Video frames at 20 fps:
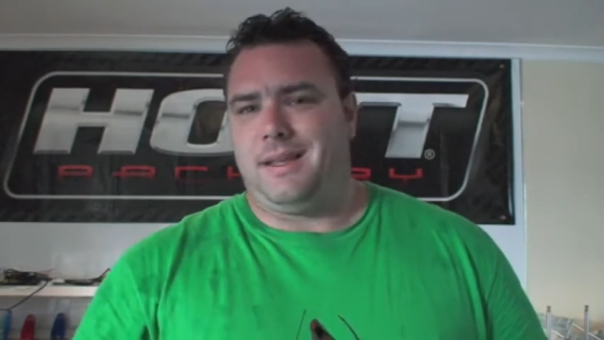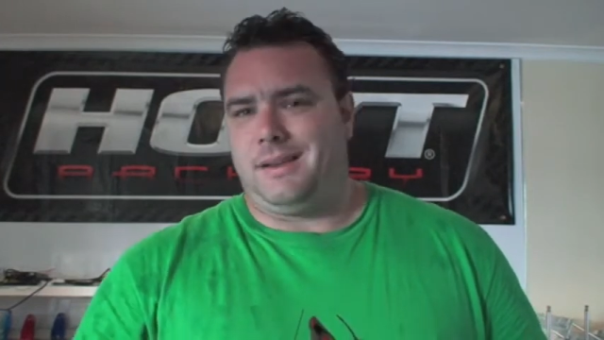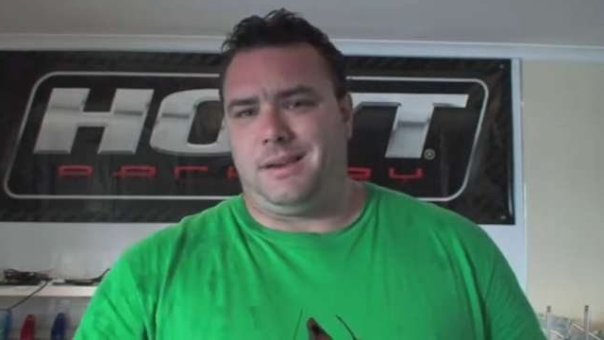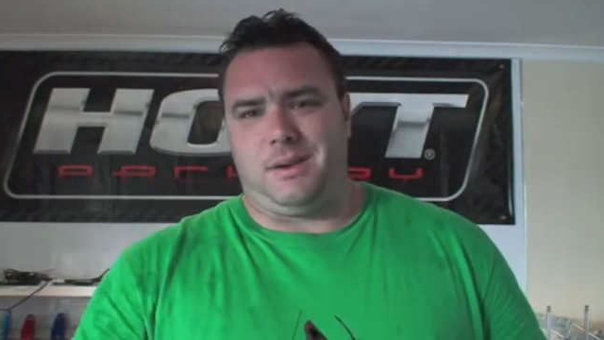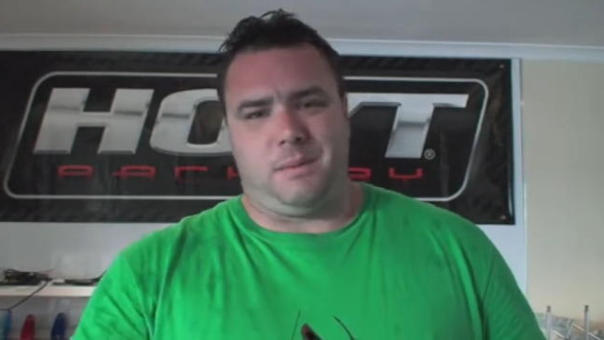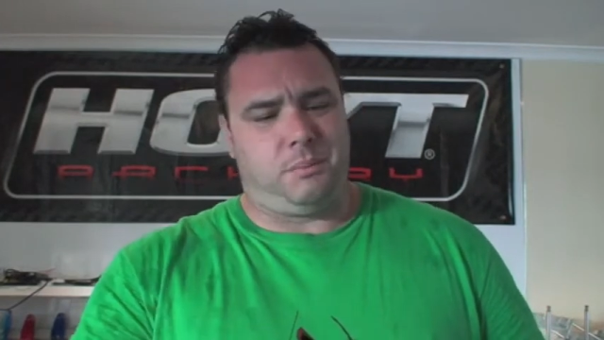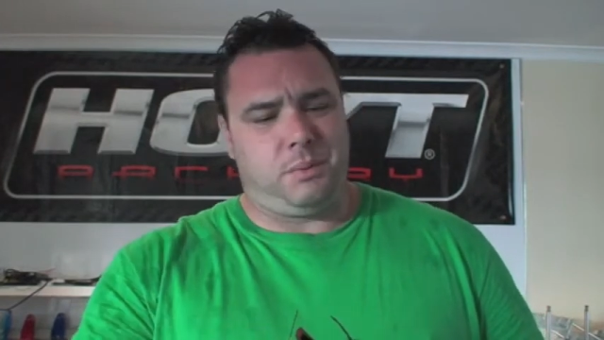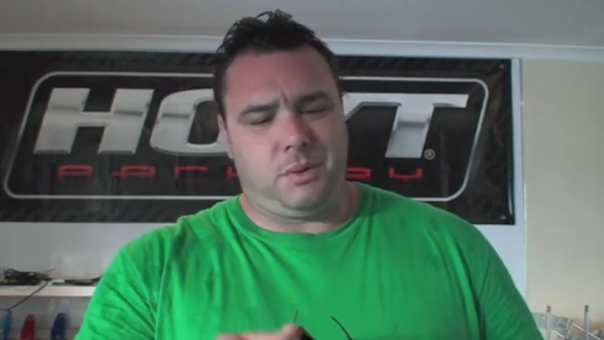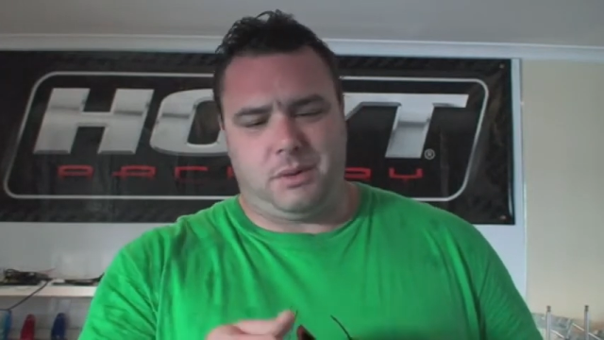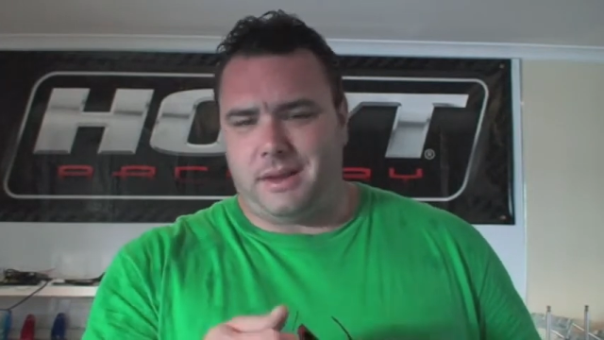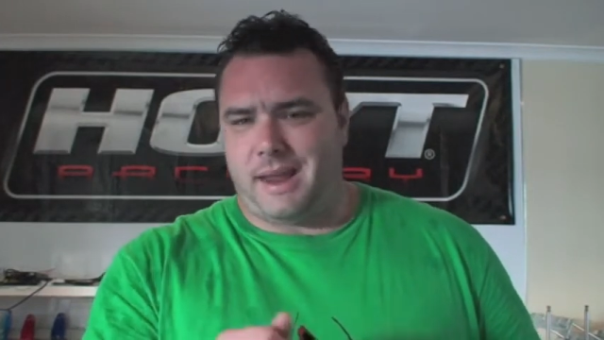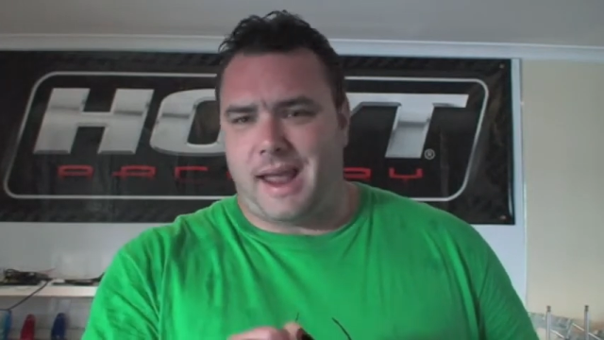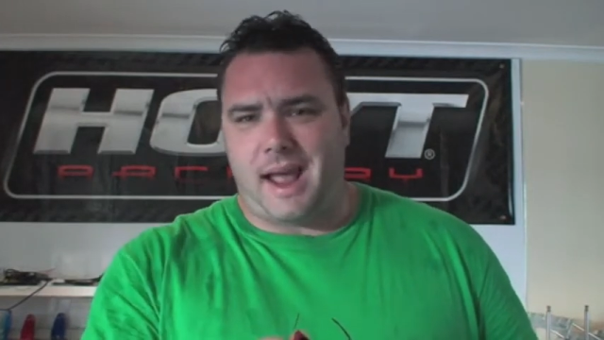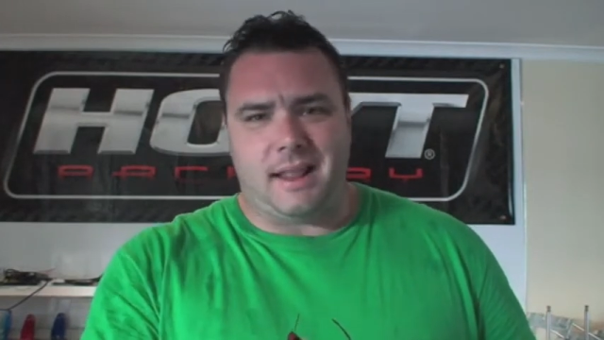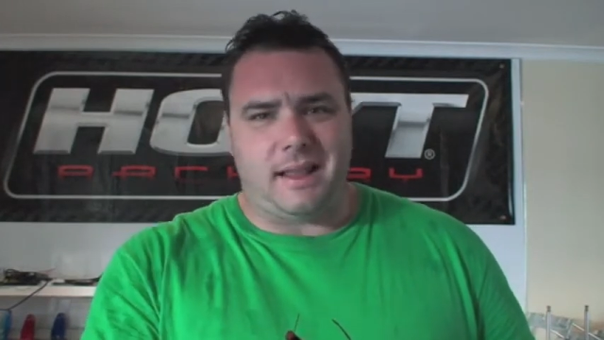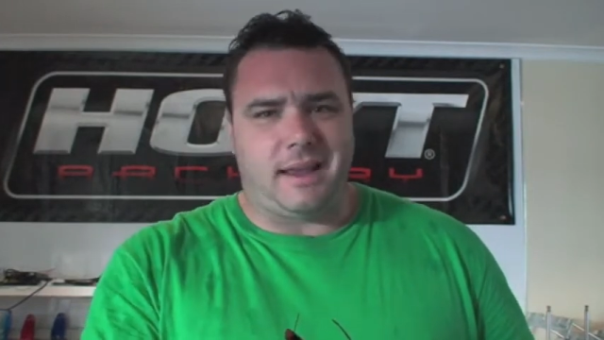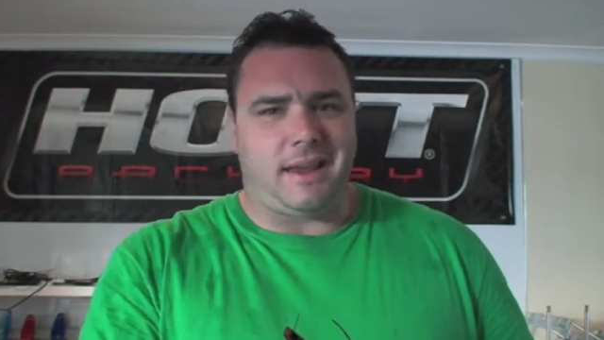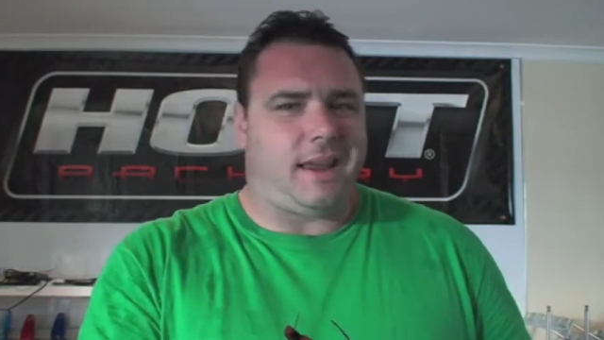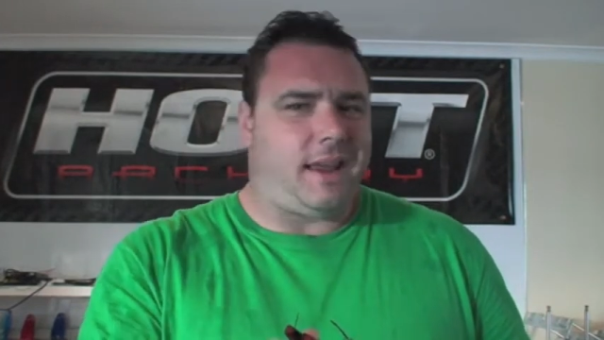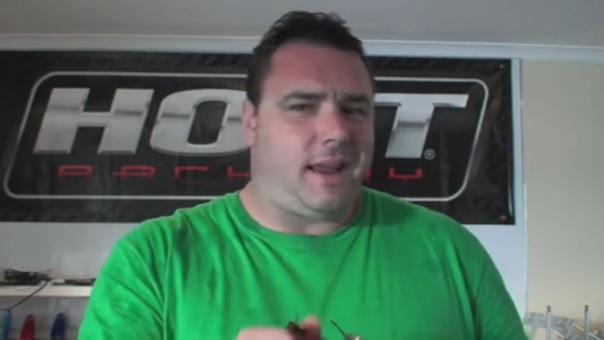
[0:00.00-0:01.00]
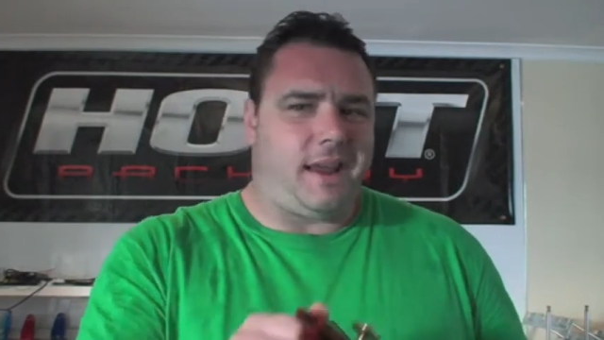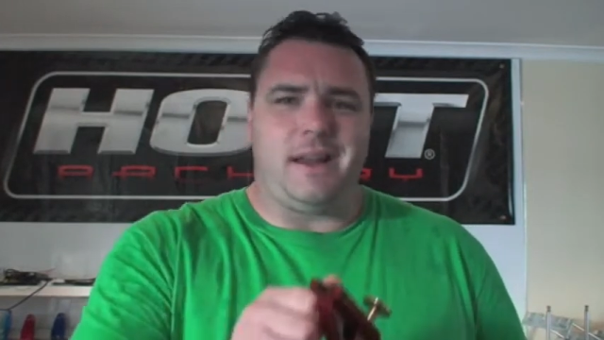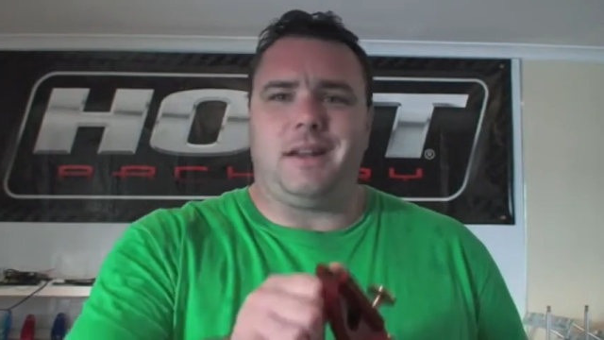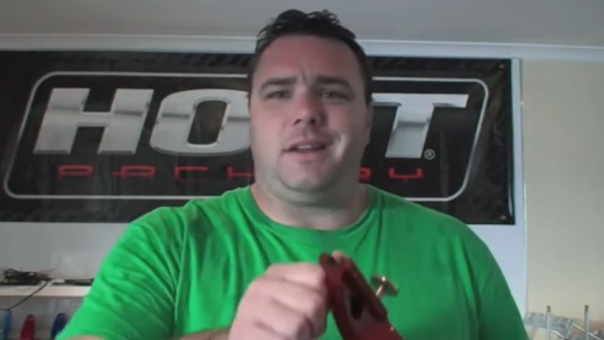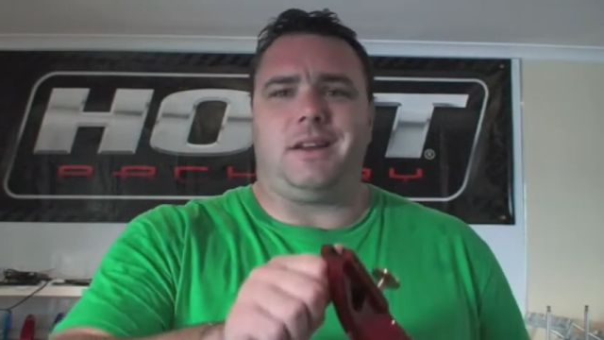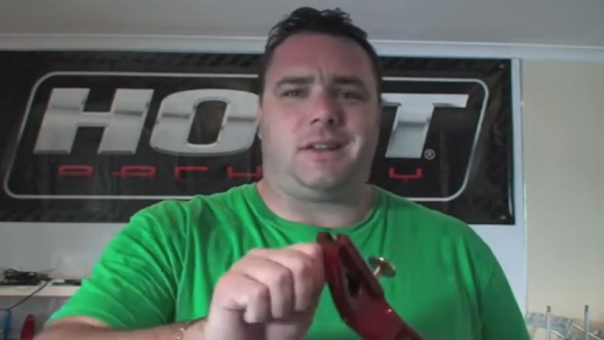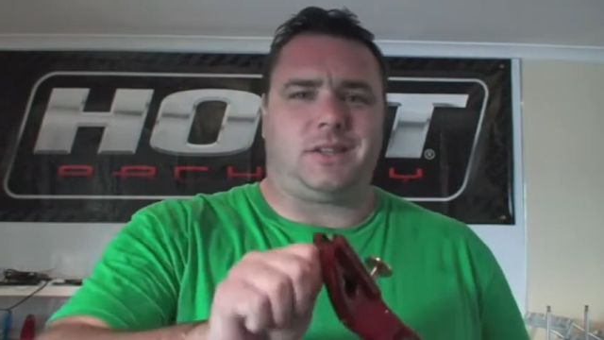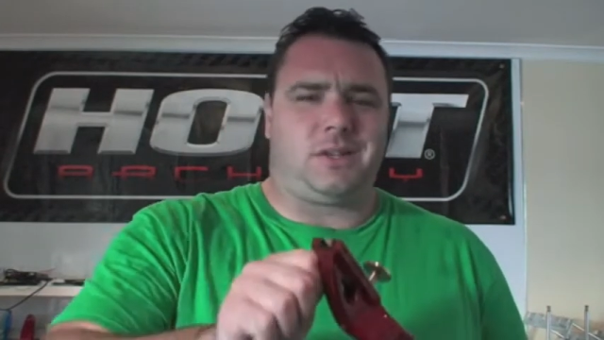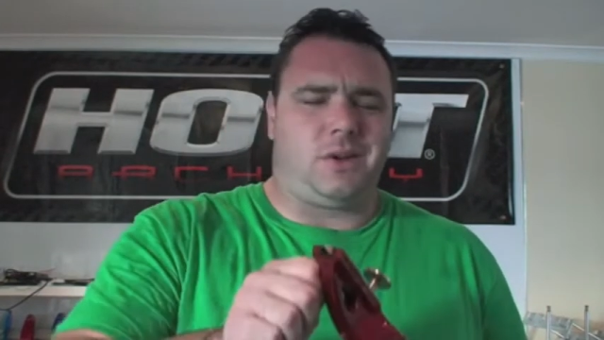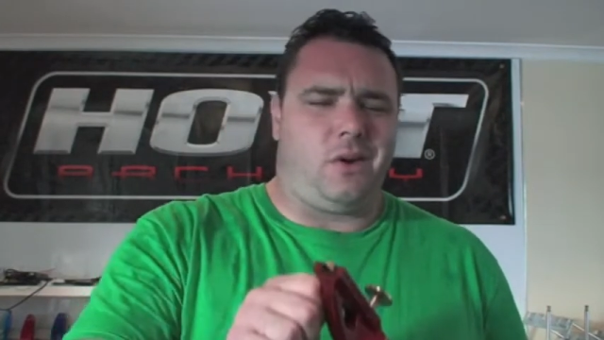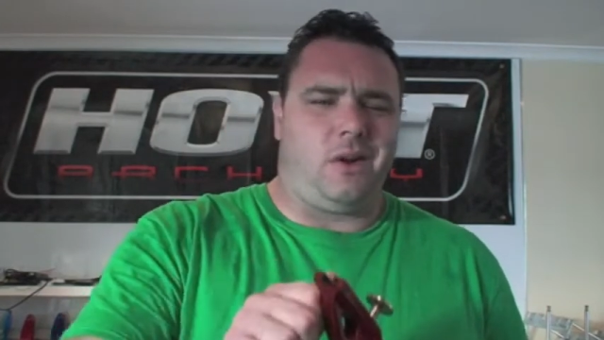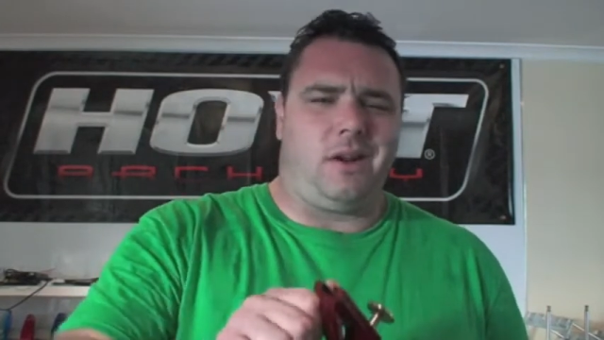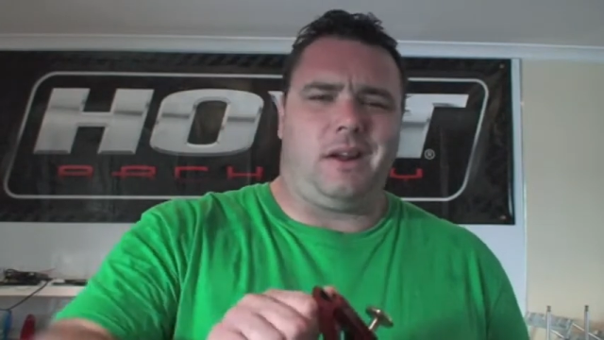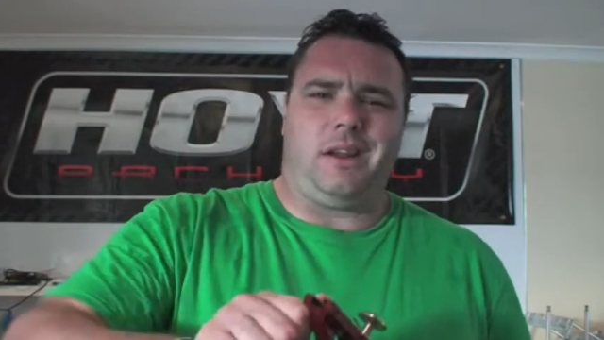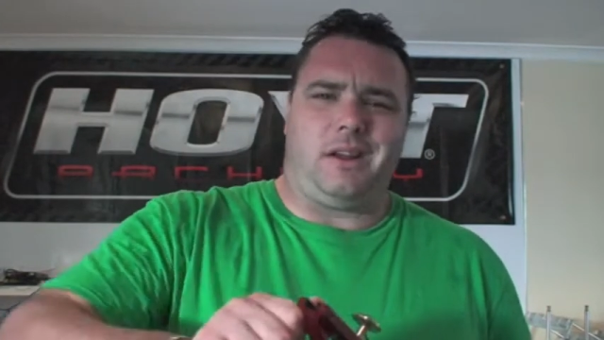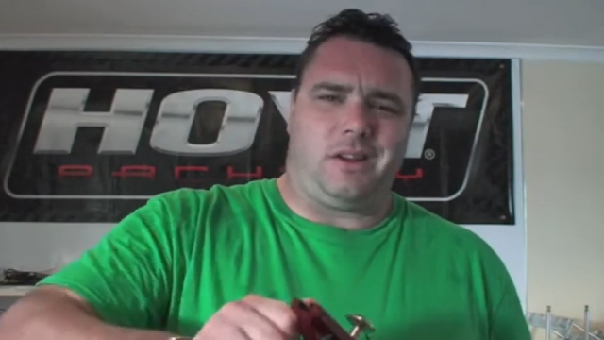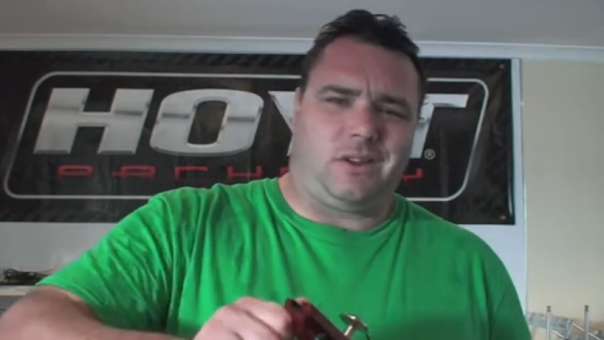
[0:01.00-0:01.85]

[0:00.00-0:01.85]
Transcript: You put the Allen key in, you turn it,